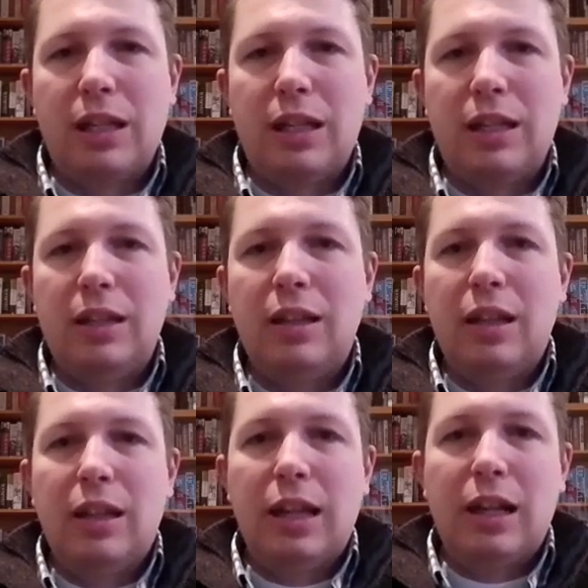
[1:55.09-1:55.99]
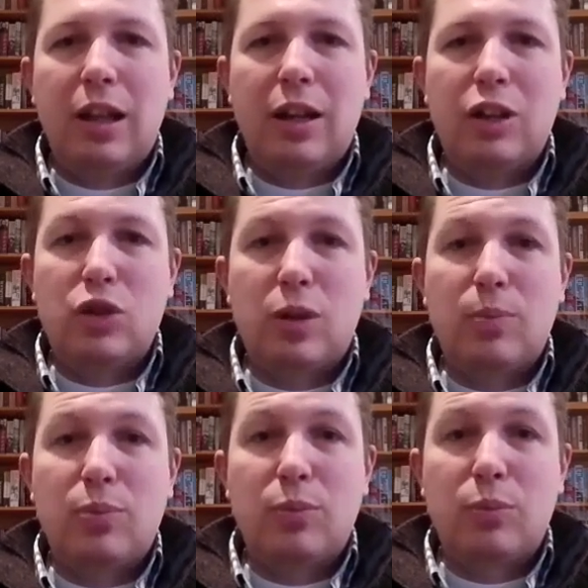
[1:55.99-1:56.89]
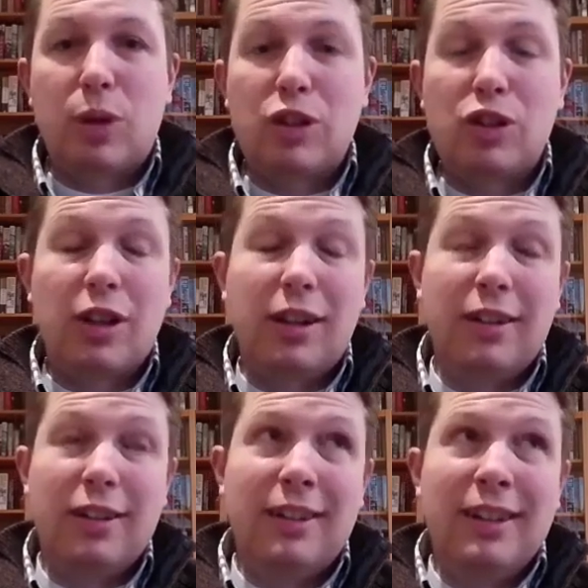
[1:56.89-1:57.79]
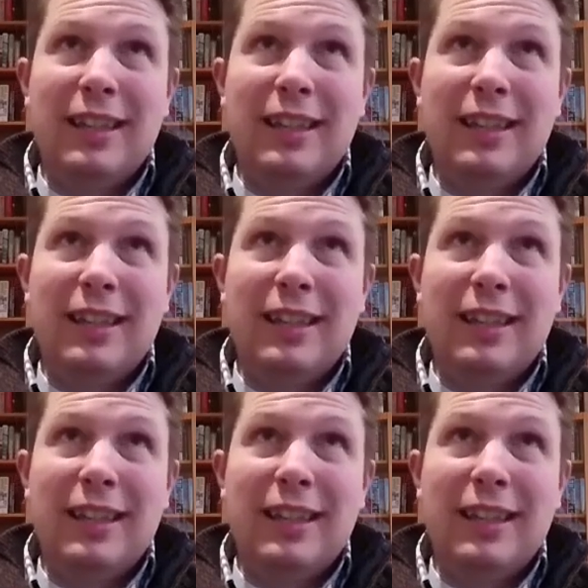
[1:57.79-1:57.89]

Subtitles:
He led a lot of the Trump-Russia